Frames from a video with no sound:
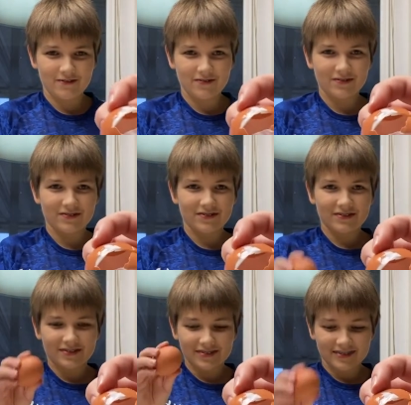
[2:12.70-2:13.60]

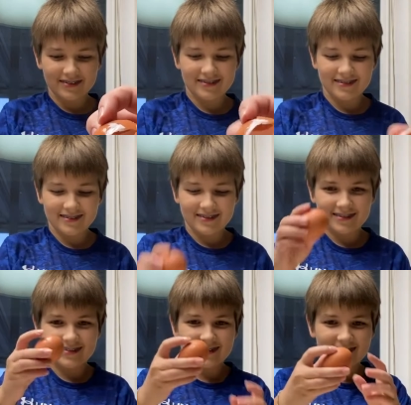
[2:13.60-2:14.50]

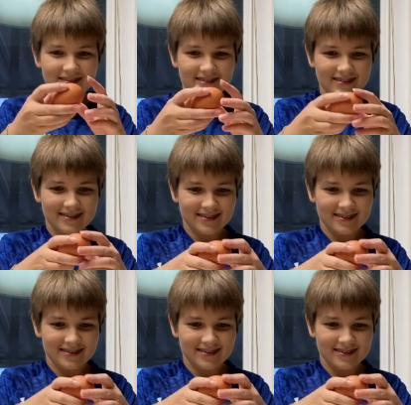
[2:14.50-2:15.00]
[no speech]